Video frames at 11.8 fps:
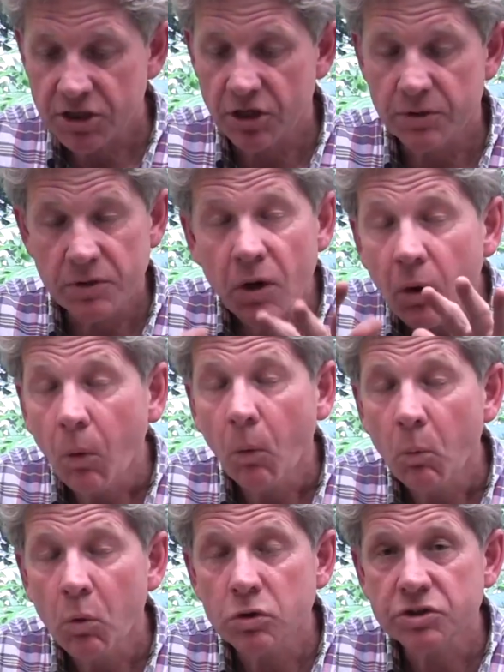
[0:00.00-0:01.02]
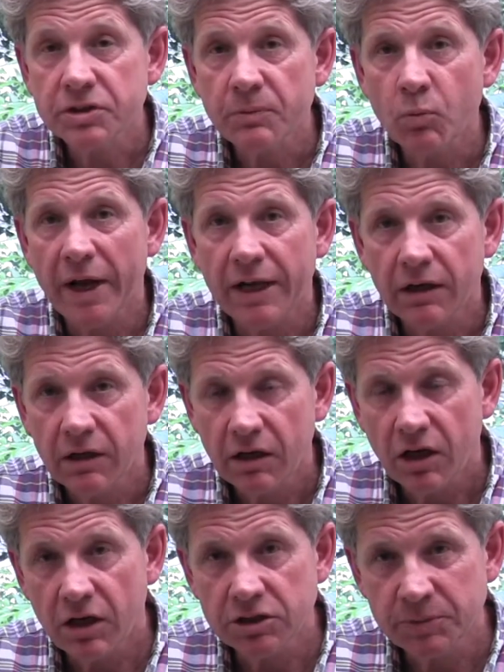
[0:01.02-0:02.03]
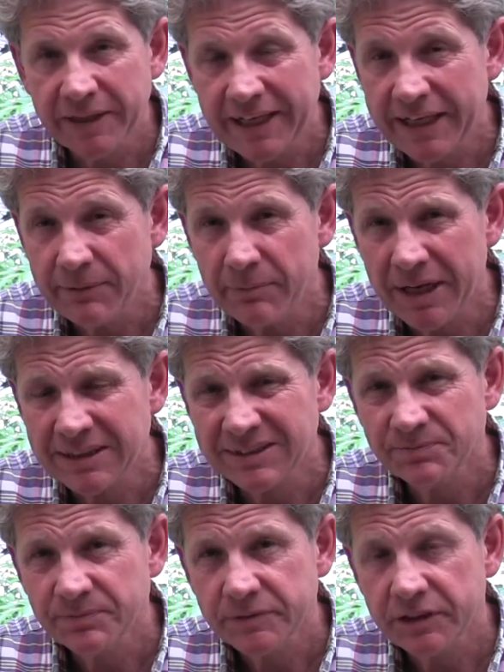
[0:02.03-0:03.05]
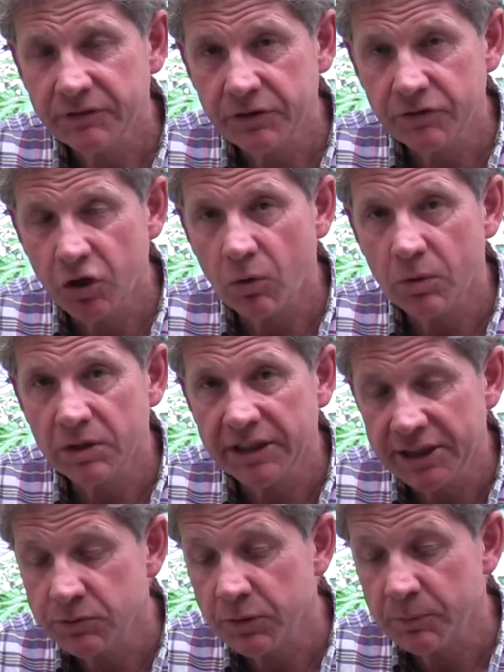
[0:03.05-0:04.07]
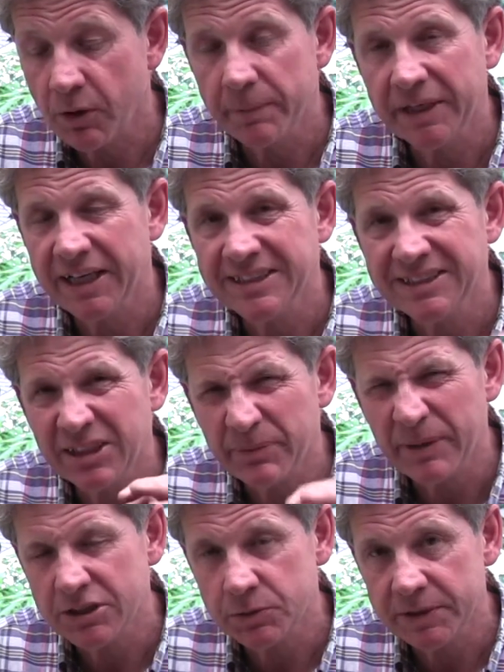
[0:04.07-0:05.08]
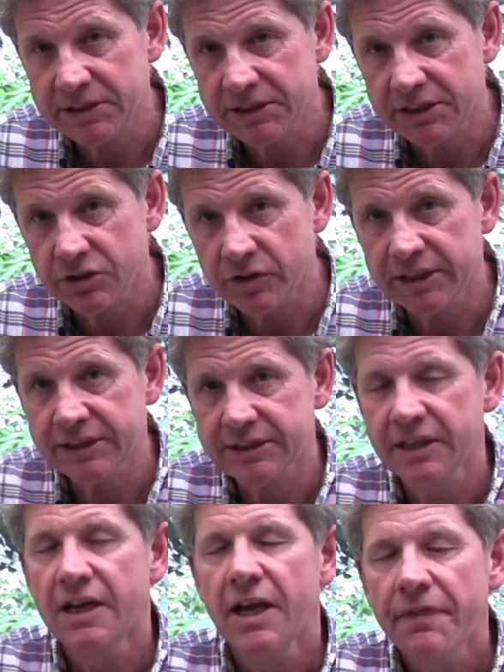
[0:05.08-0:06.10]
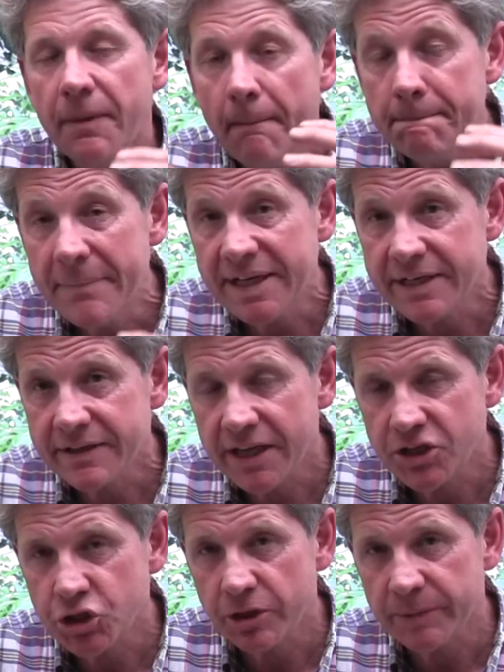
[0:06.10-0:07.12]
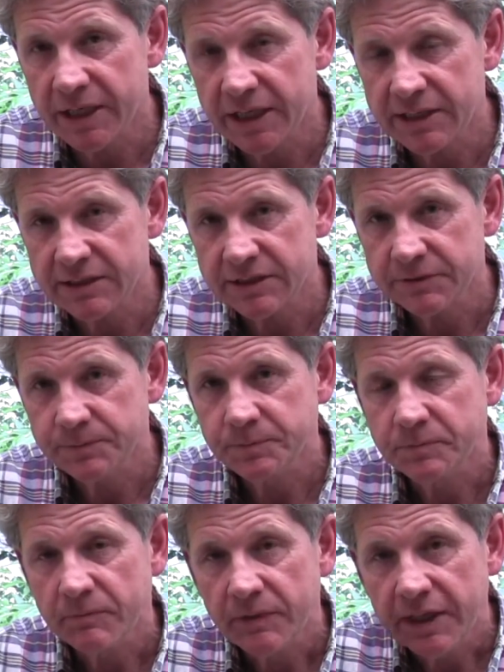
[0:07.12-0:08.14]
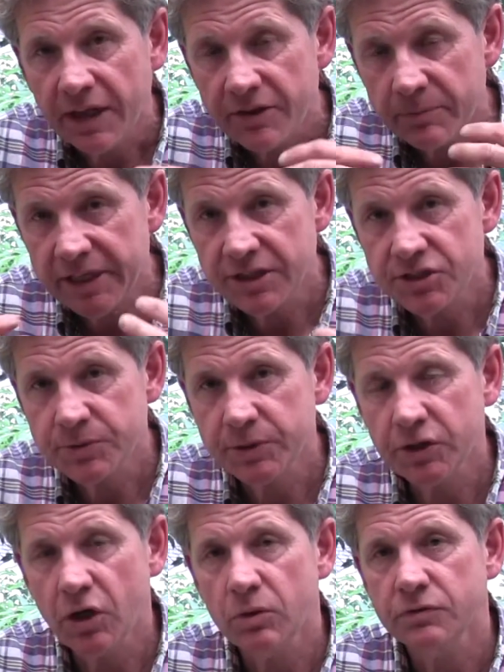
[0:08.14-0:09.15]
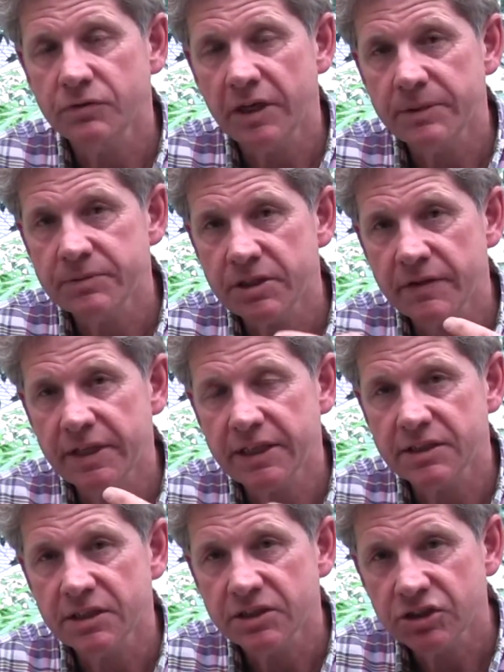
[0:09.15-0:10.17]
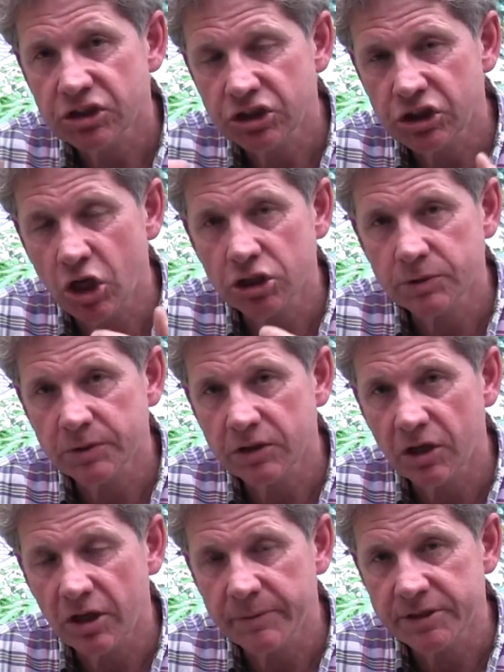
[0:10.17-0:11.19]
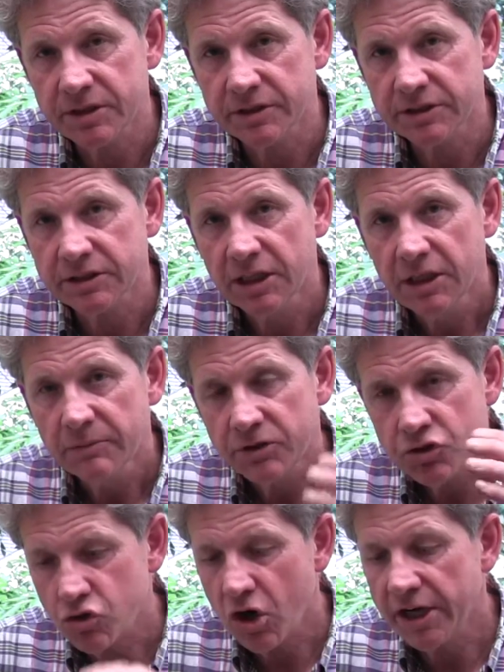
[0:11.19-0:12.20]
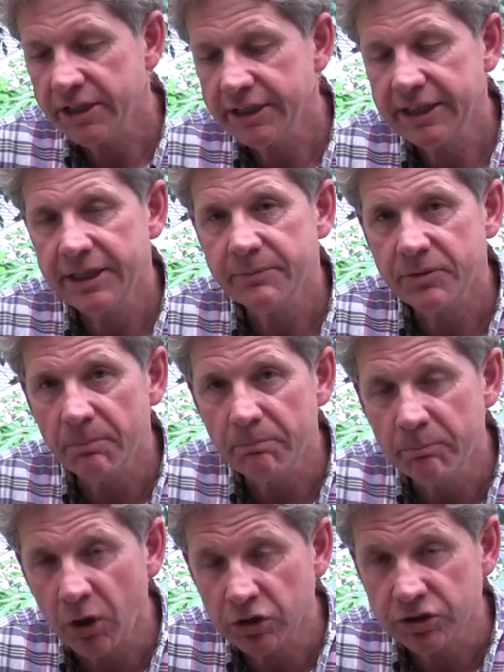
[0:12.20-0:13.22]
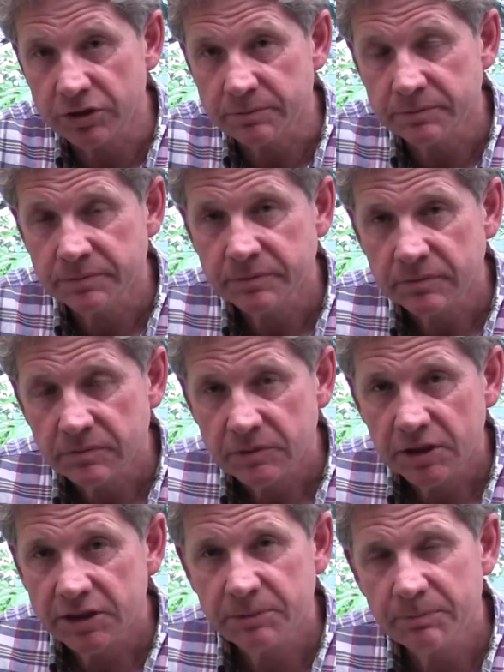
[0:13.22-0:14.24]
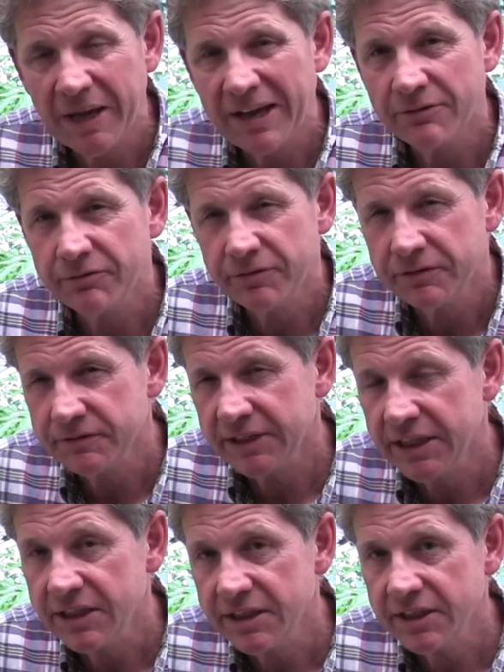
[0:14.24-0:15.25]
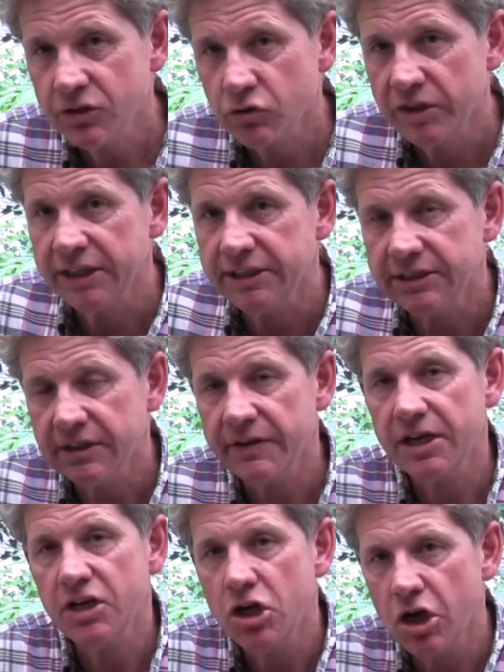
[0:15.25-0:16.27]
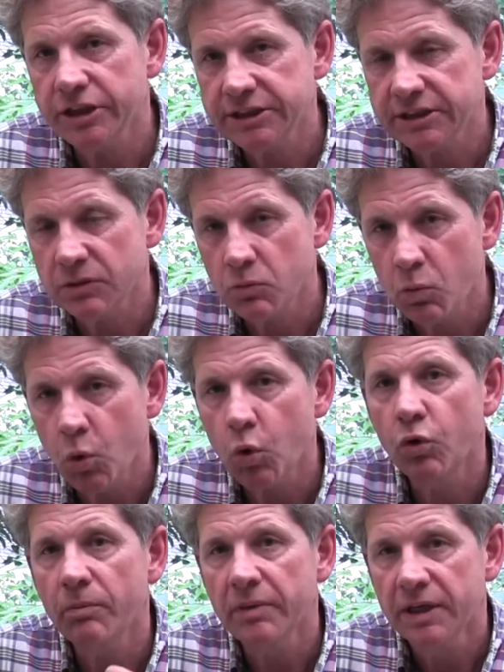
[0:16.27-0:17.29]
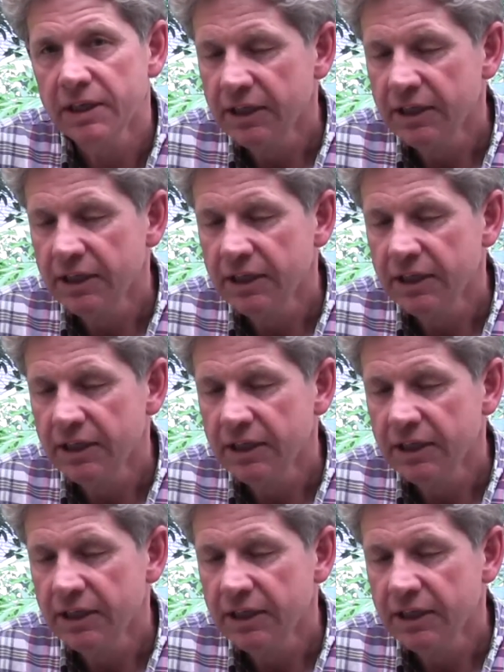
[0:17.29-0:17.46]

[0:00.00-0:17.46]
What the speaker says: sown, water them well onto a heat mat, if you've got one, into a propagator about 20 degrees. The minute they germinate, get them into a cold frame so they can start to acclimatise, but try and keep the bottom at about 15 degrees so they're nice and warm,